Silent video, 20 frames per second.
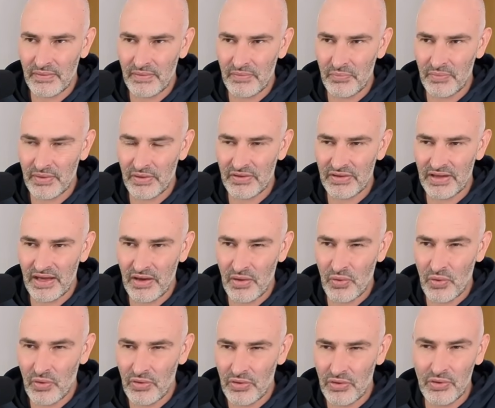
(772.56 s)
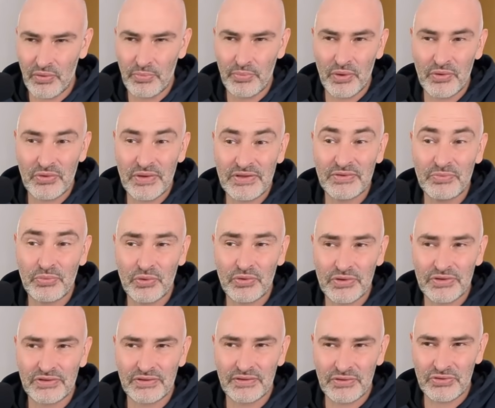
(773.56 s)
When you take all your opponent's
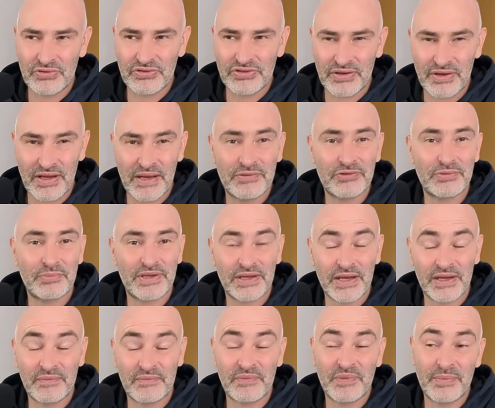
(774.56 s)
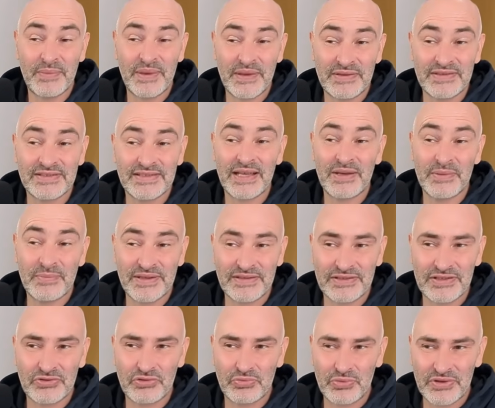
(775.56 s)
pawns, you still have to be careful about stalemate
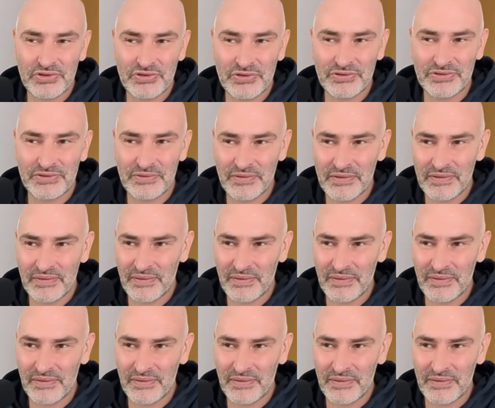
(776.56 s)
situations.